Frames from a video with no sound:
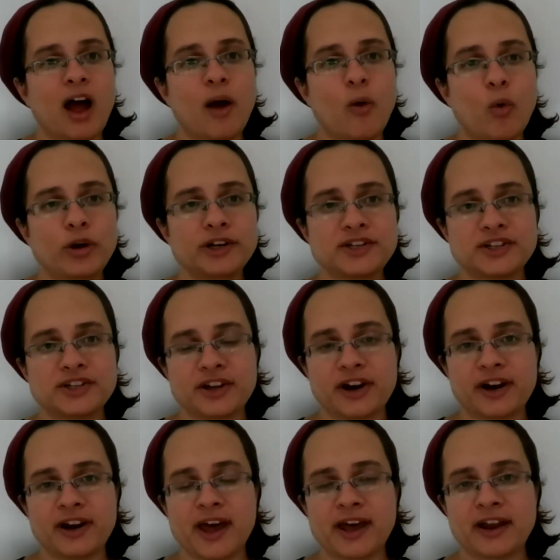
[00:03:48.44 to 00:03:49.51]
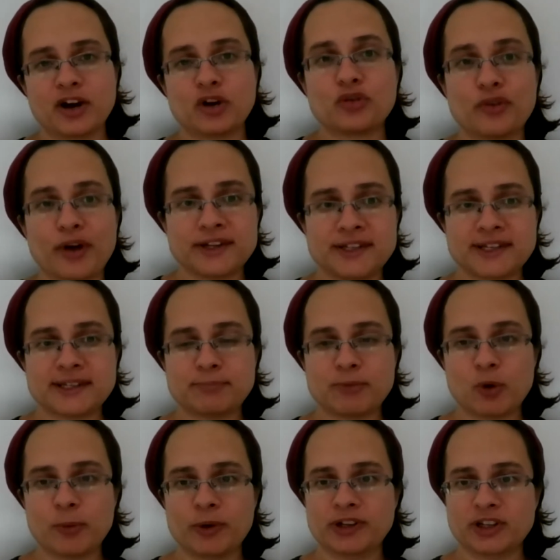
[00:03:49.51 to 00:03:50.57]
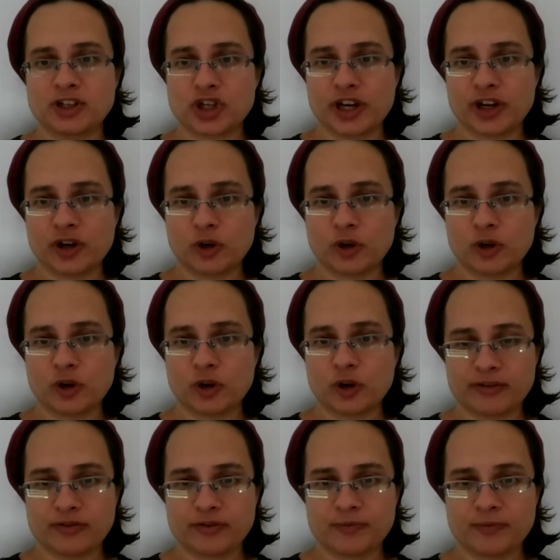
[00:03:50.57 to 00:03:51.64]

I want to start at a crisis moment in Jacob's life.